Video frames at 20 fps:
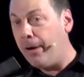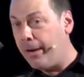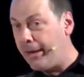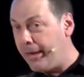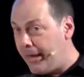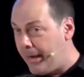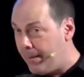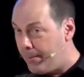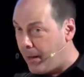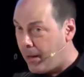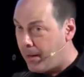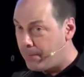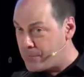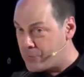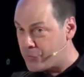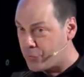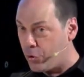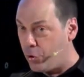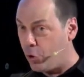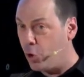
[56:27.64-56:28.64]
Neil
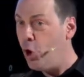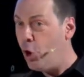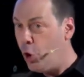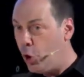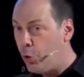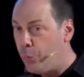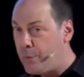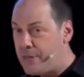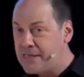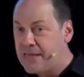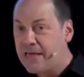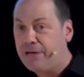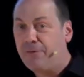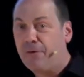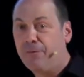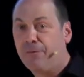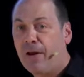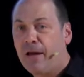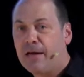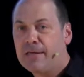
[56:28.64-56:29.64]
Armstrong, who we see
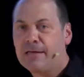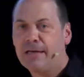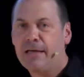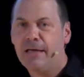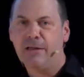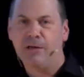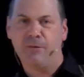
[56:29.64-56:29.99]
reflected in the